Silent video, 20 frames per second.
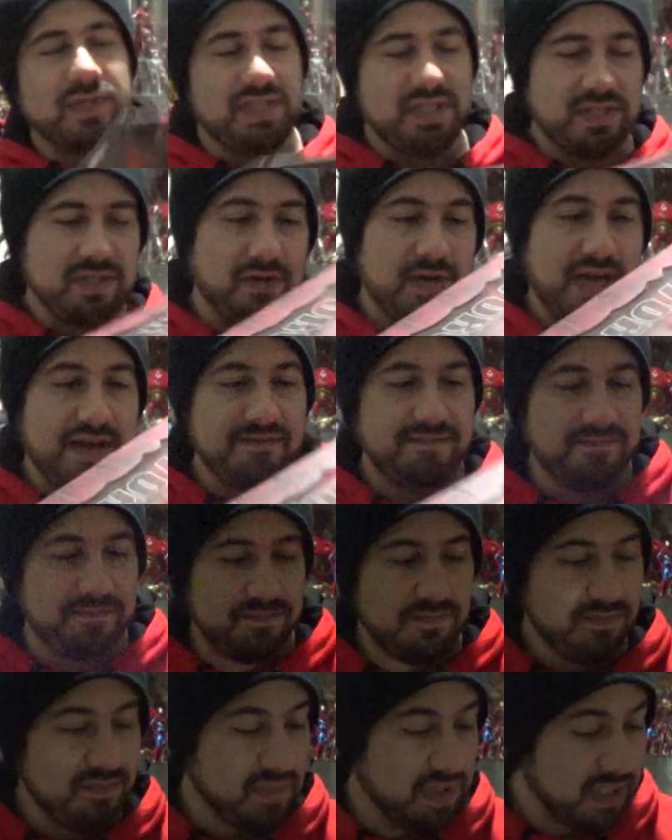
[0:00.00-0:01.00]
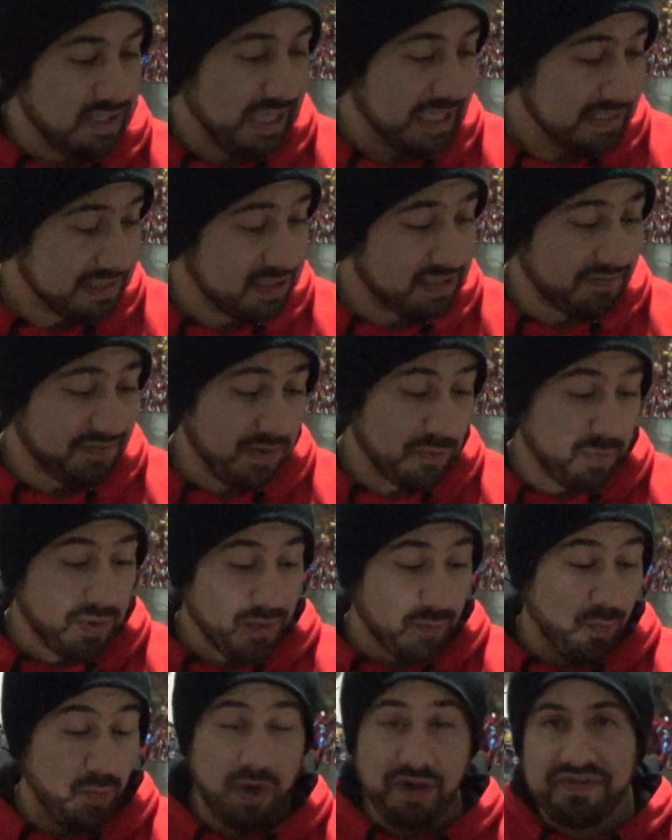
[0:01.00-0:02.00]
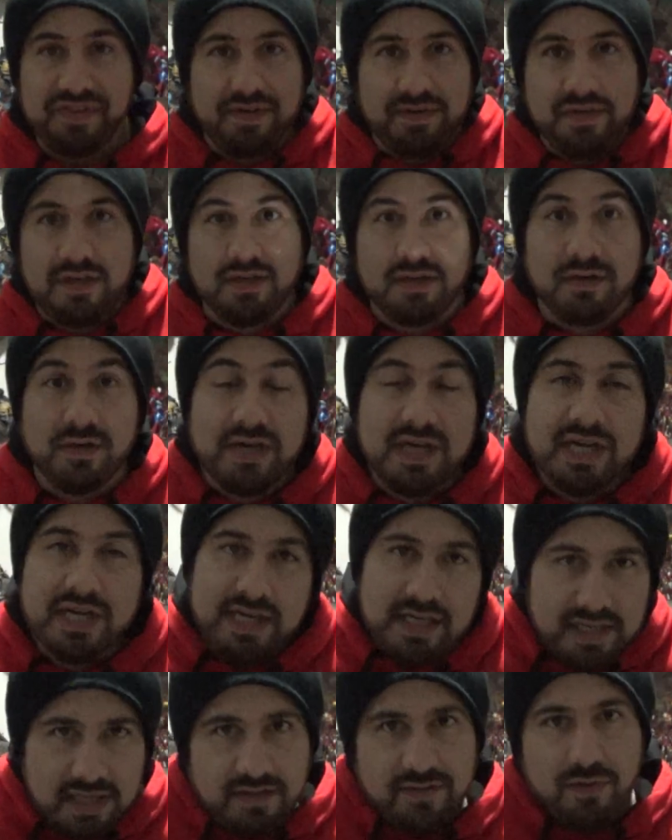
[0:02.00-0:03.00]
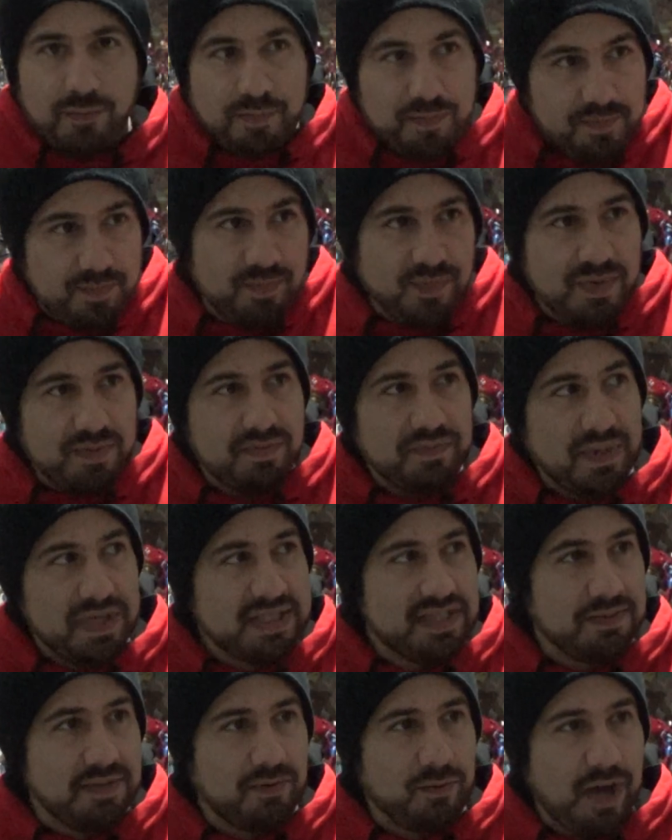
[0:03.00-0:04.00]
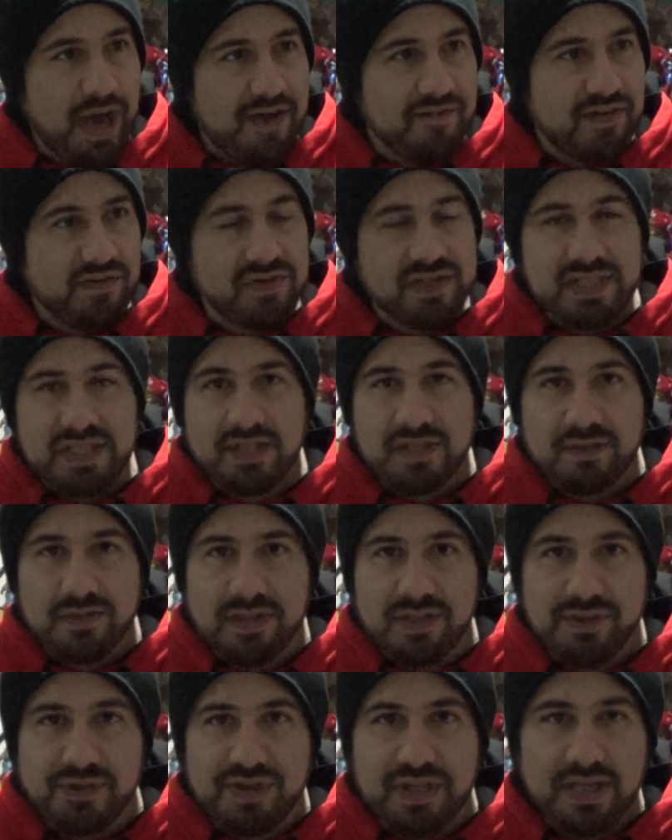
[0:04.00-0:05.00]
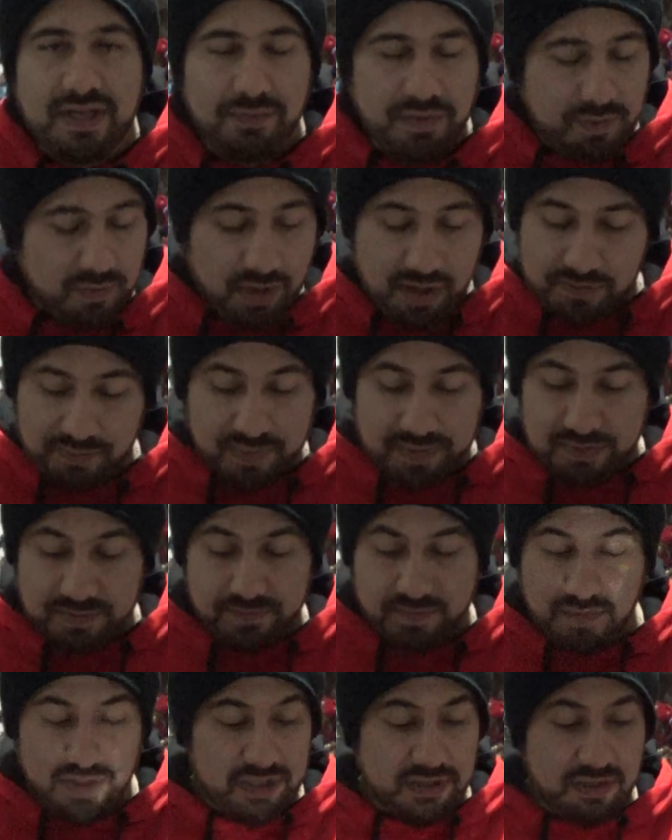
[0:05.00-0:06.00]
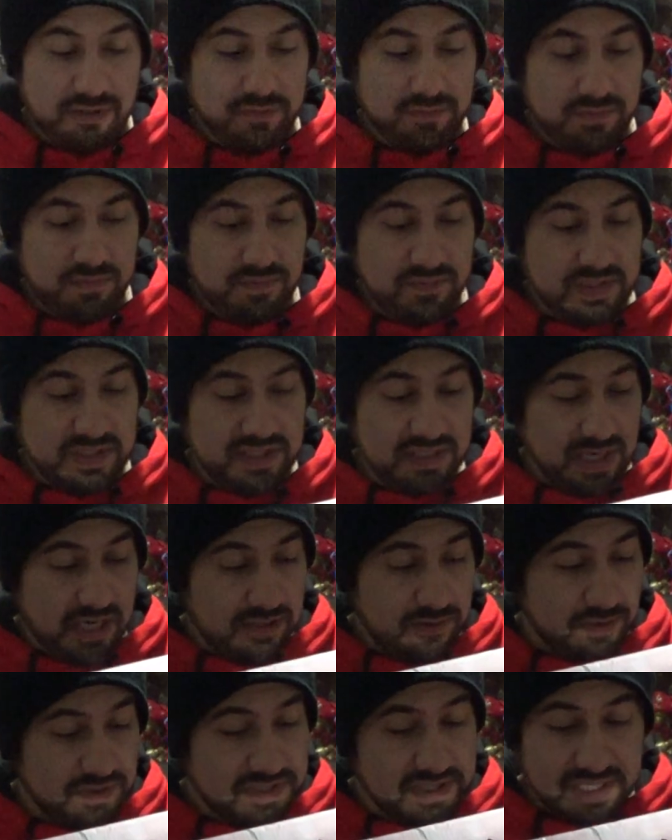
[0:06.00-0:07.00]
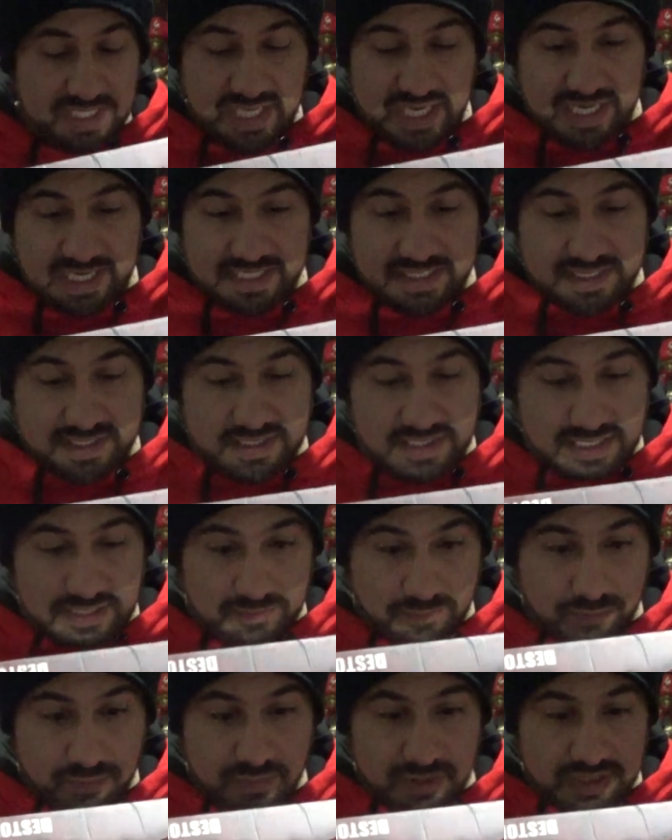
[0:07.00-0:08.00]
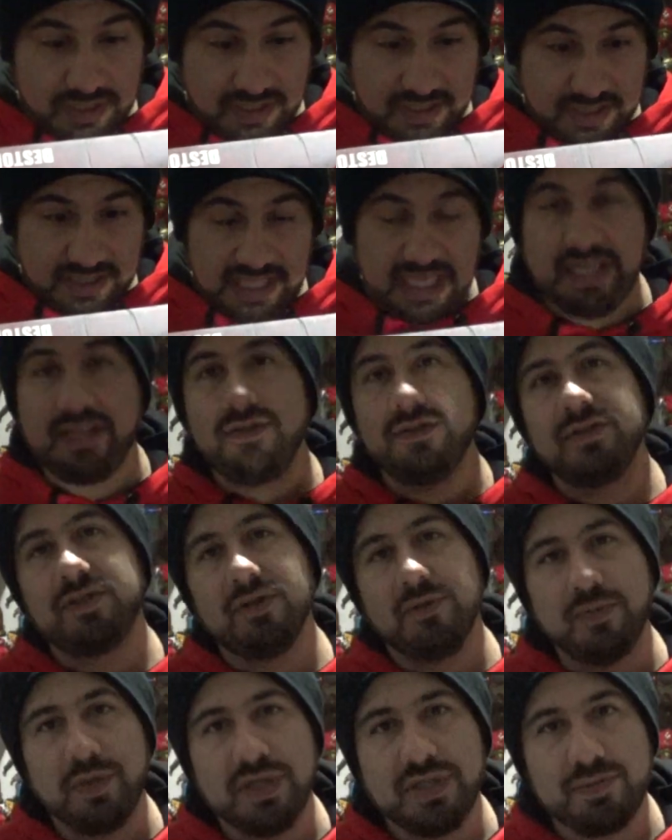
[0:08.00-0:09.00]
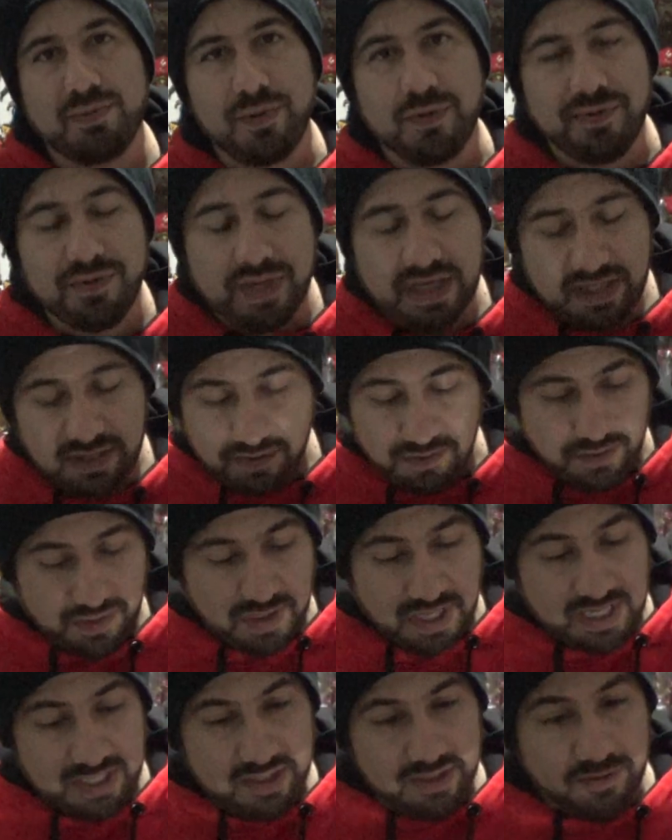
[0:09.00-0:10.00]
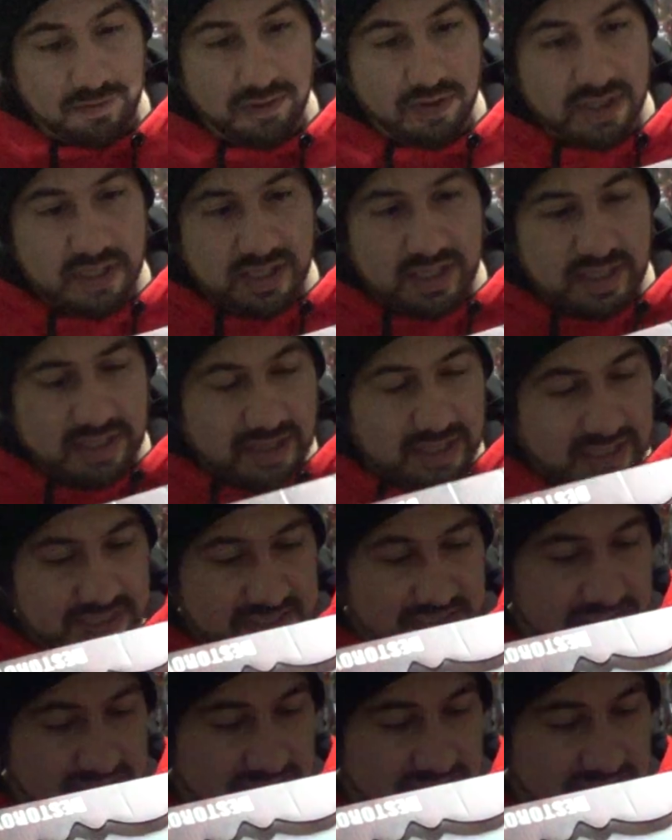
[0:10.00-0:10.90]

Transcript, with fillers: we still have like stuff that we want that you know, you know, it may seem like we have every single little thing that we want, but you know, it's not always the case. And really, thank you so much, bro. Thank you, thank you. This